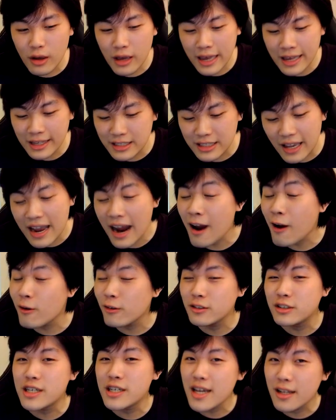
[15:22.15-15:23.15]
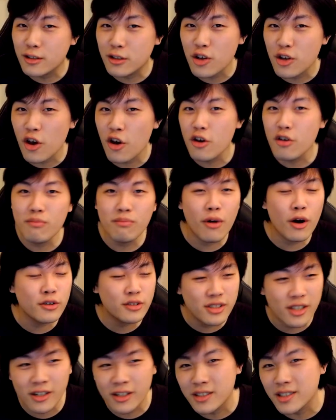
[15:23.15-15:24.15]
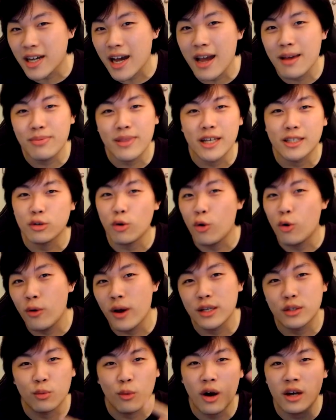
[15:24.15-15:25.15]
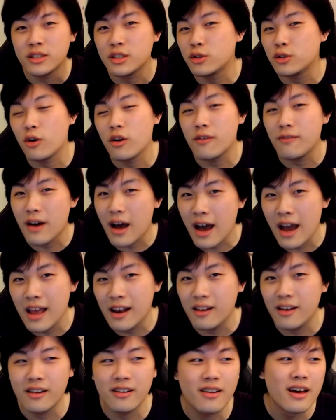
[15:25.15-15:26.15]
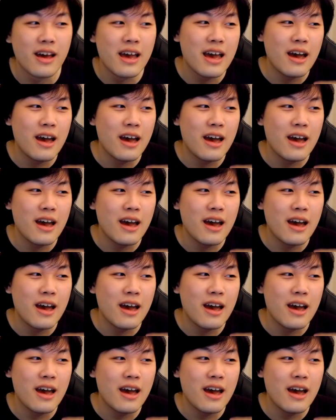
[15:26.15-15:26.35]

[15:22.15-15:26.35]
It's guaranteed 2. Most of the time, there's always one sort of island